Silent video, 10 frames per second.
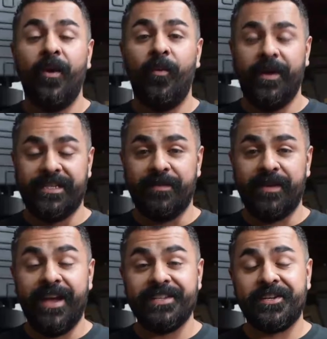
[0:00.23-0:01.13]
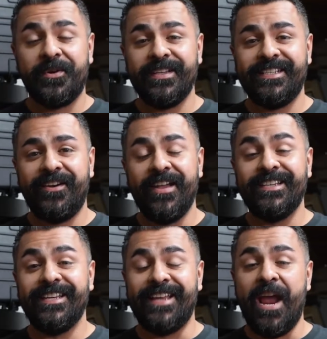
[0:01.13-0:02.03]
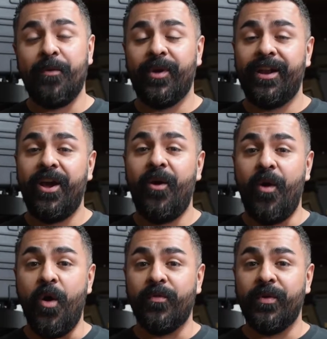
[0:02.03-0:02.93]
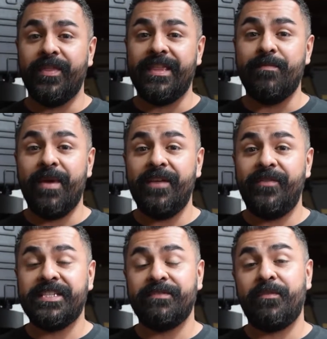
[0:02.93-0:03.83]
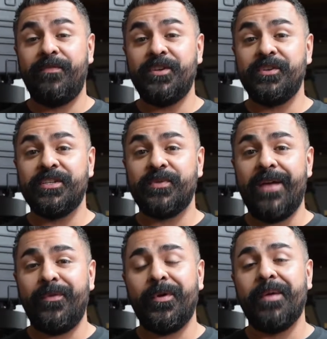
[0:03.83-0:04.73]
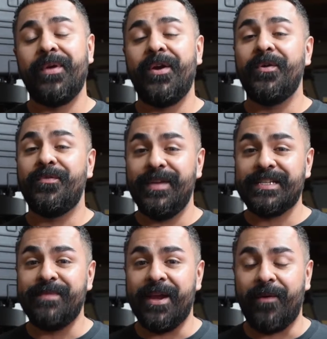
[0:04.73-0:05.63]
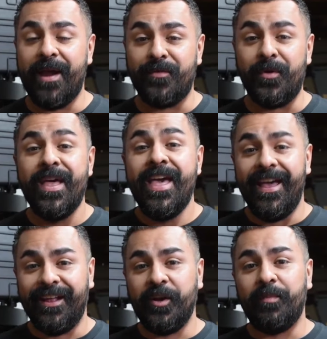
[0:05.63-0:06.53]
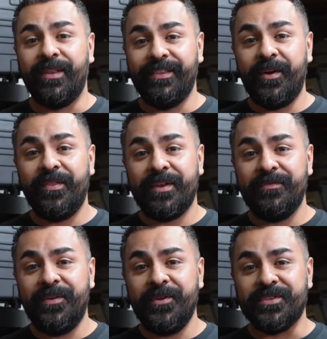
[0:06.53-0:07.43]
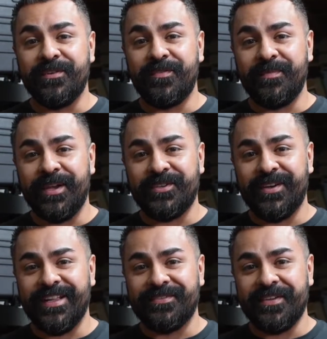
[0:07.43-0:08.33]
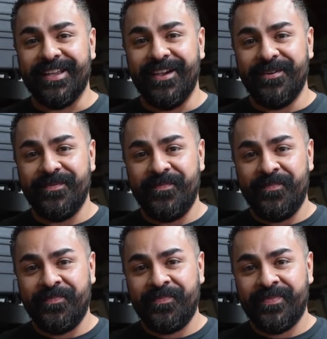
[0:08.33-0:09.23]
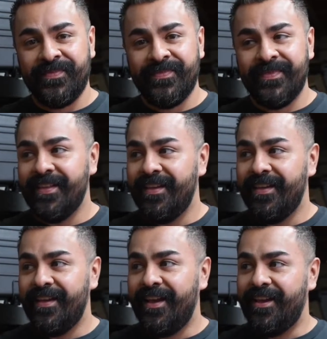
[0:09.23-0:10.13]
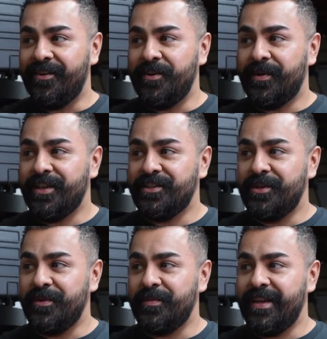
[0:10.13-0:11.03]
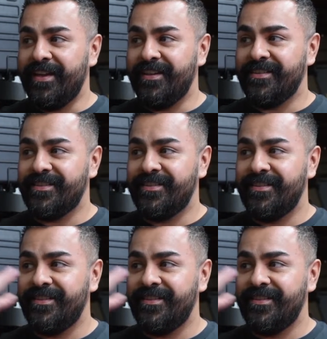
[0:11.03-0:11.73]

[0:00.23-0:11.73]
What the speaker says: What's up guys, Chris here, and today we're going to go over the benefits of a featureless rifle compared to a fixed mag rifle and clear up a little of the confusion from yesterday's video. I don't know what I should do with my hands.